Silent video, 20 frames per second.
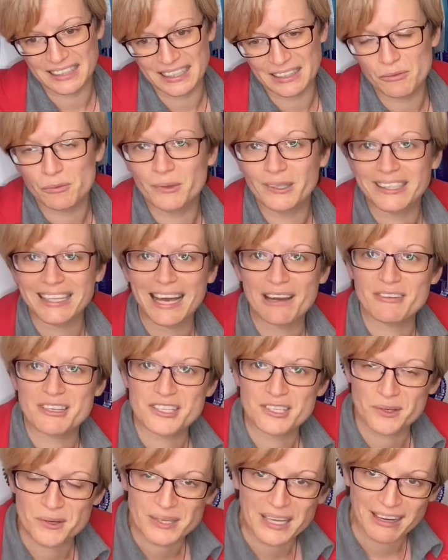will have its
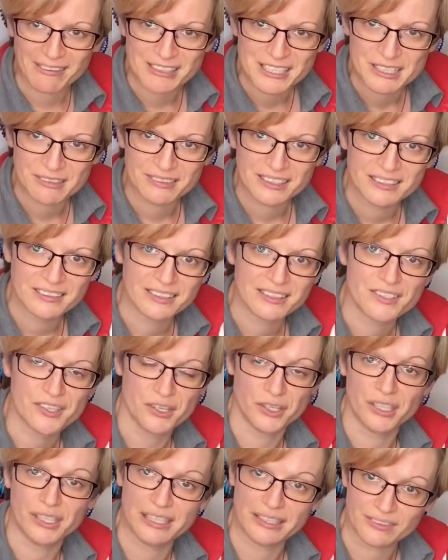own characteristics, and
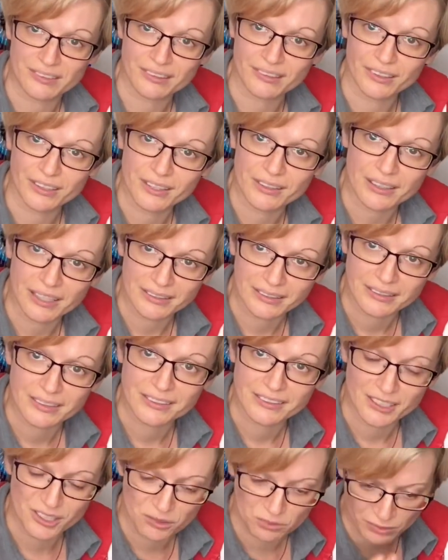you need to learn that in
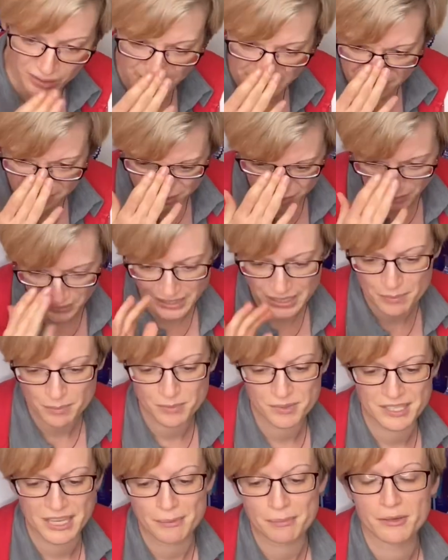its own right. So keep them
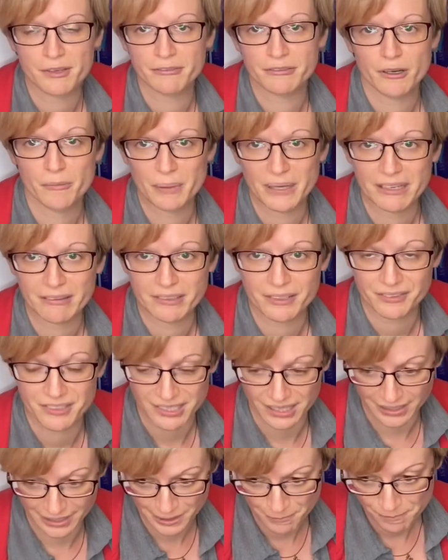separate for a period of
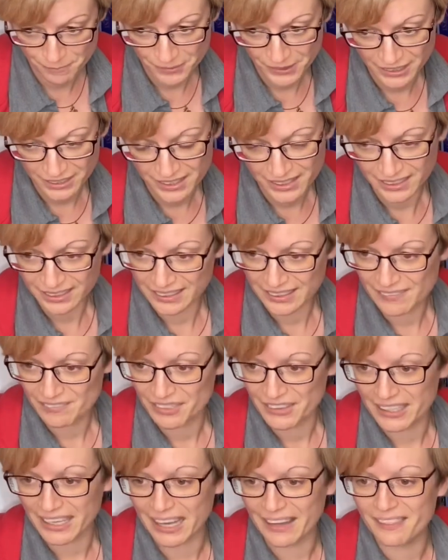time,
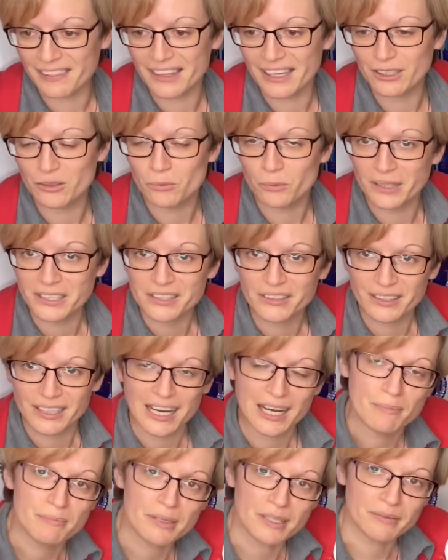and then when you're
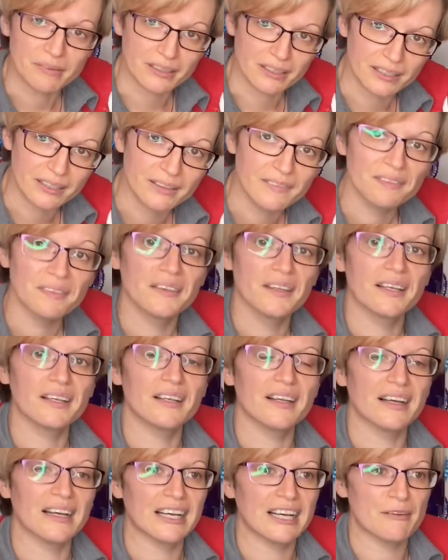happy with it,
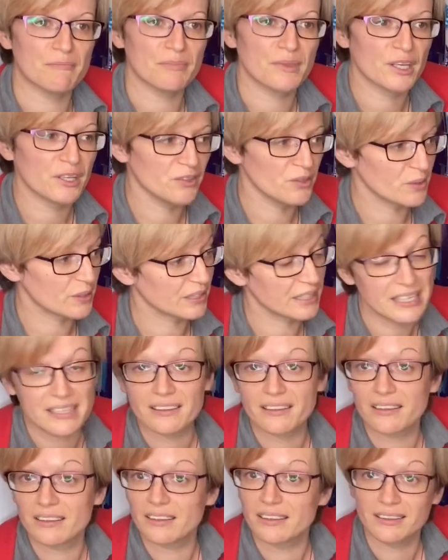you can
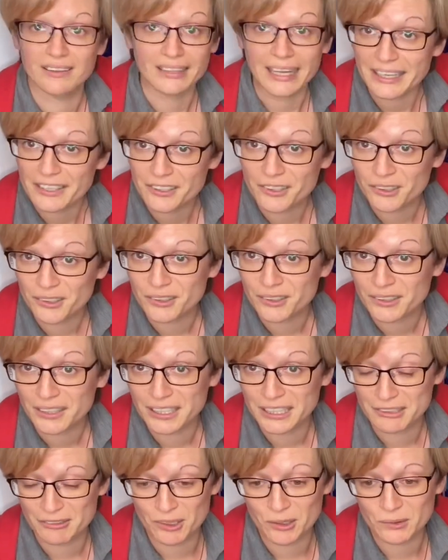either let your
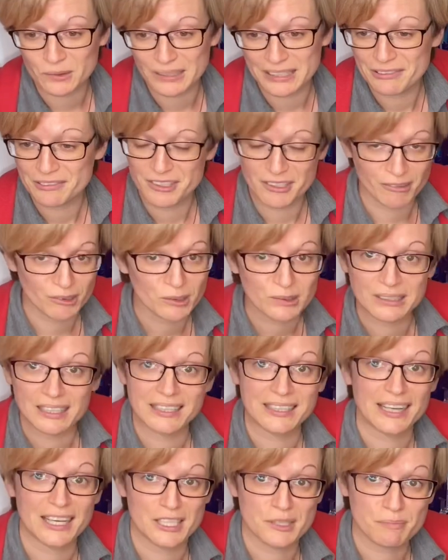kind of if your old line
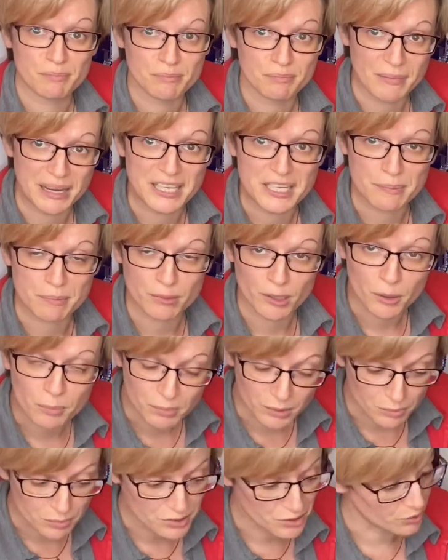has major
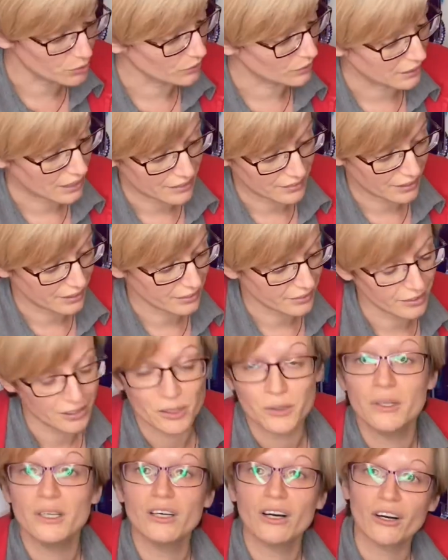problems, you could let that
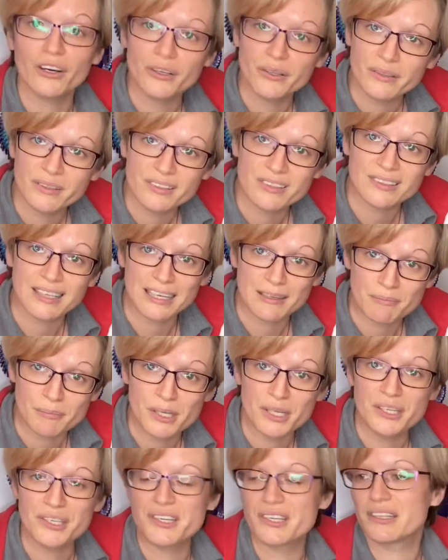go, or you could start
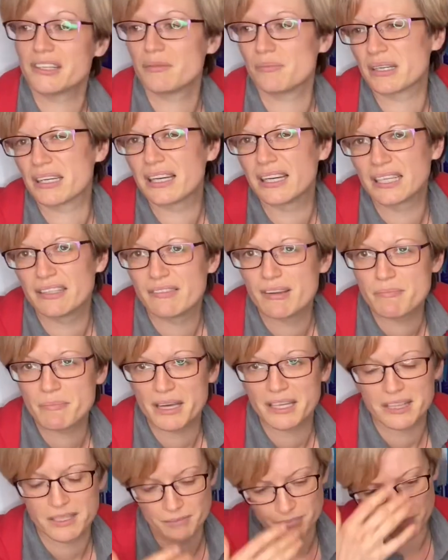merging them and kind of
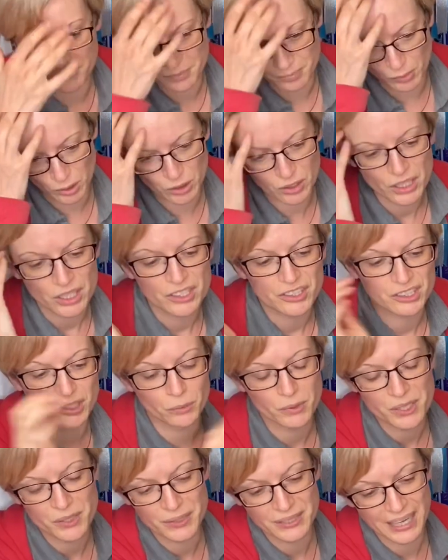embed them more. So
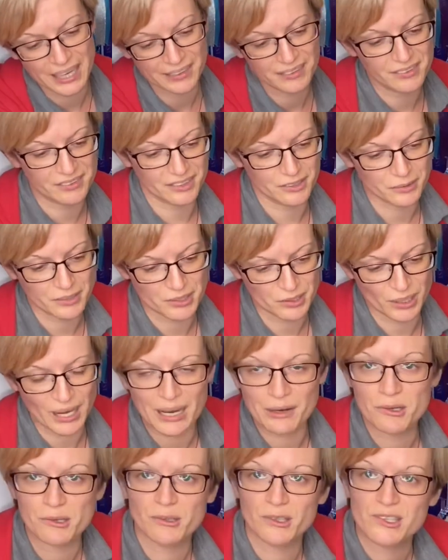what you can do is your
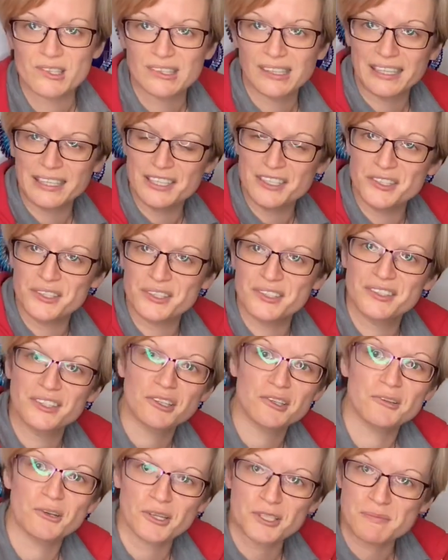outcross line is you can still
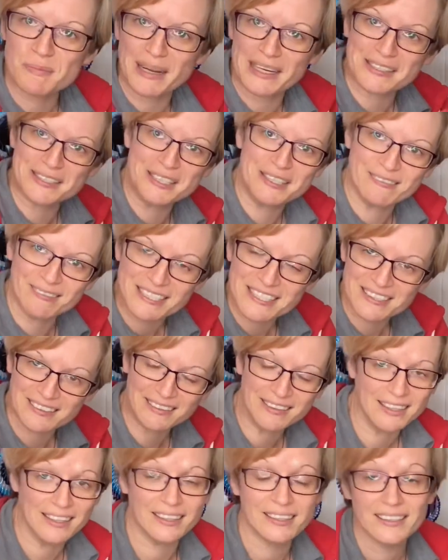cross back to your original
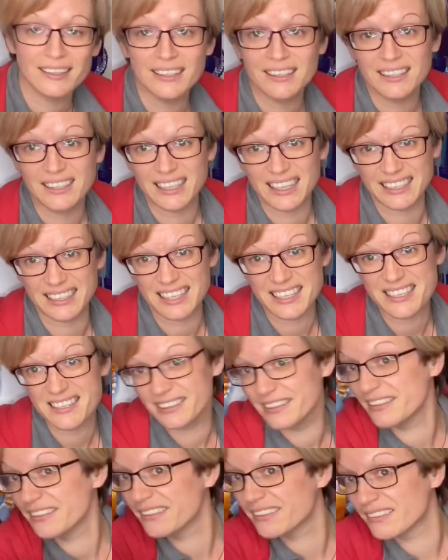line, and actually
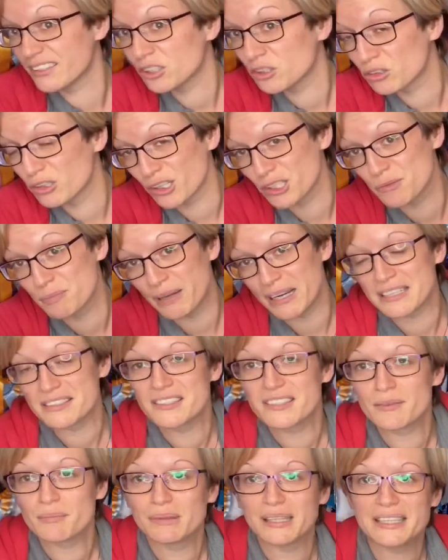you can still cross back to
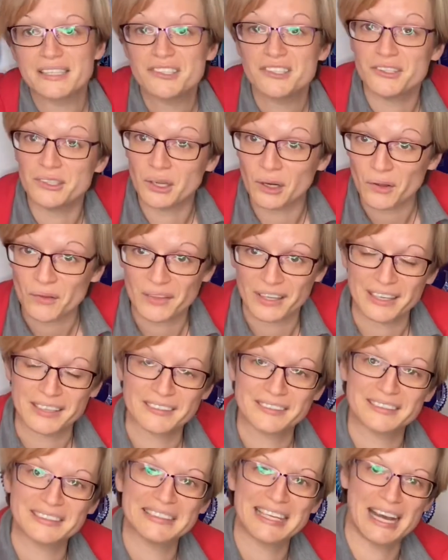the place you got
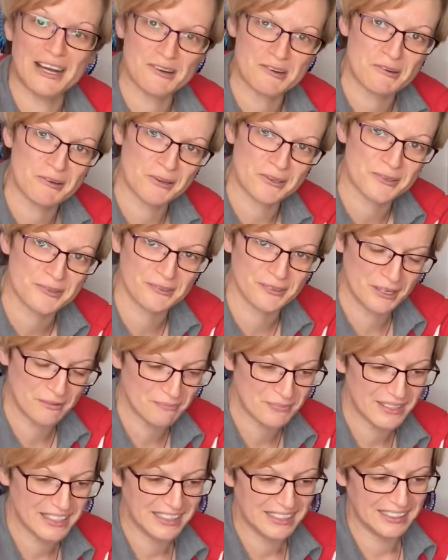that outcross from,
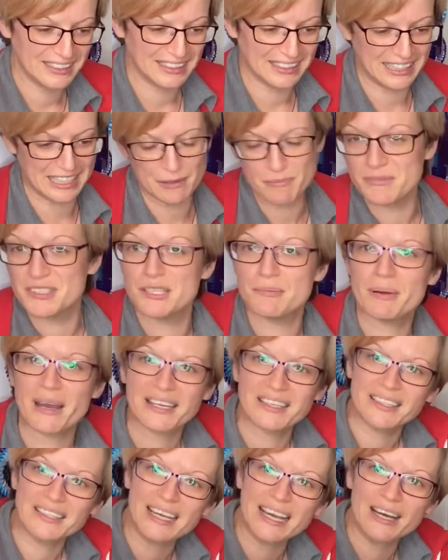
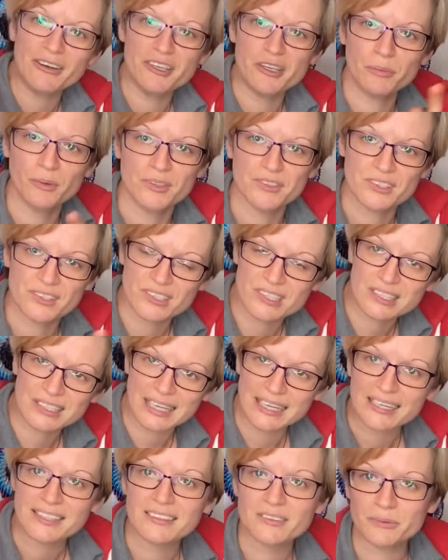depending how you want to
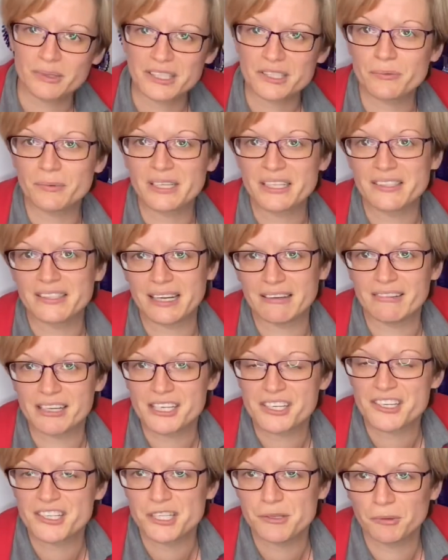select which
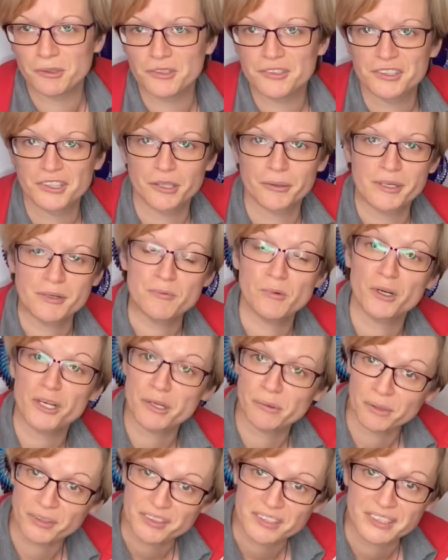direction you want to go in, what you
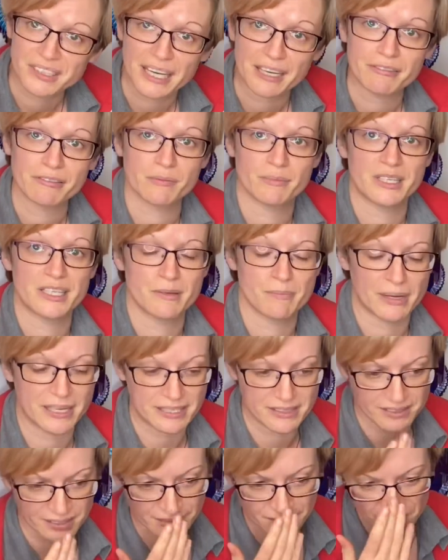want to get from each
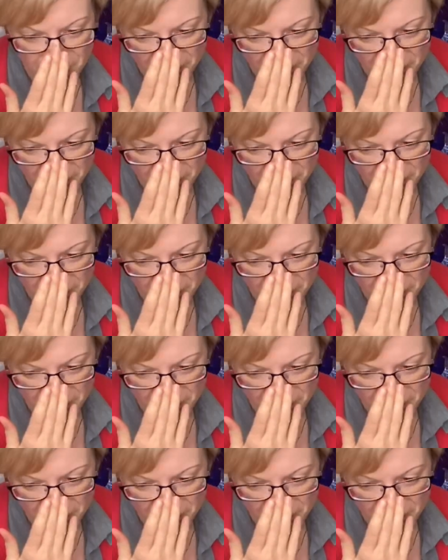mating.